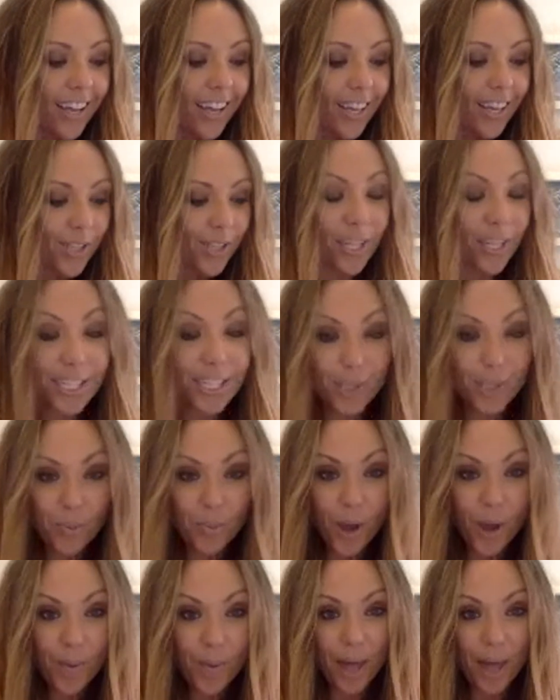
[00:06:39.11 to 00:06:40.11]
So I did some
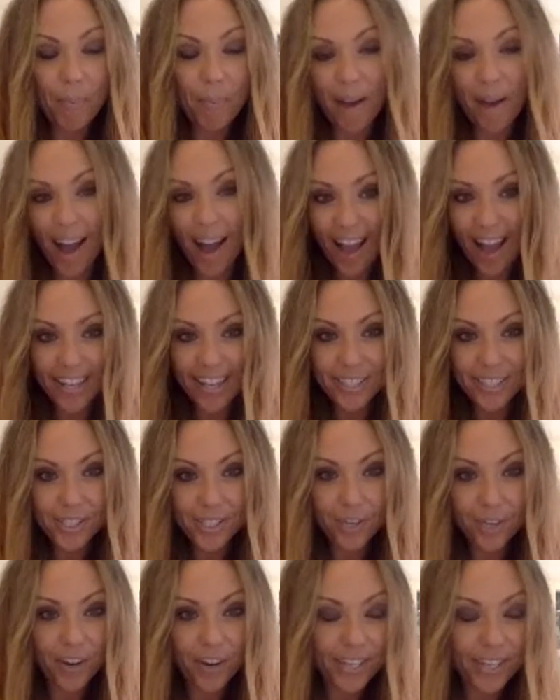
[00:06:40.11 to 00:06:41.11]
work with that part. I
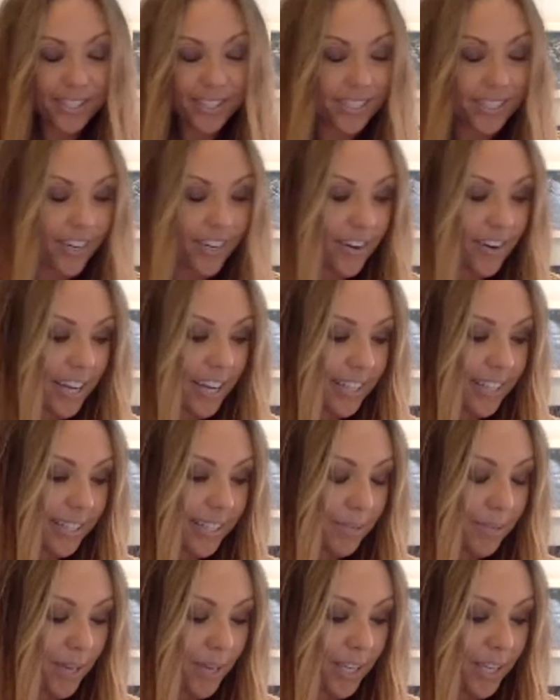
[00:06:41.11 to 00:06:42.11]
integrated her
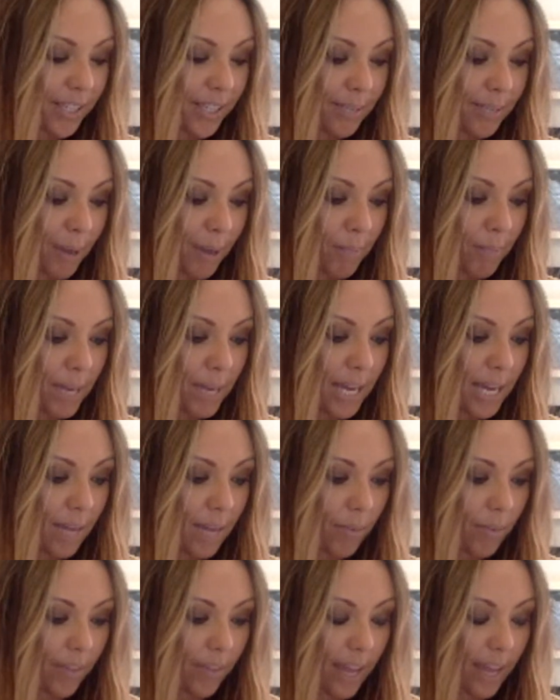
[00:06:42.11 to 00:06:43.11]
into my being,
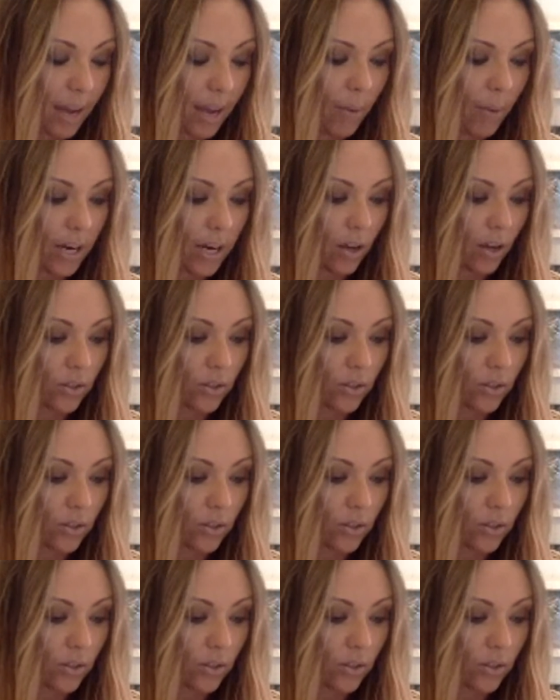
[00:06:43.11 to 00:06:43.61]
but then I went on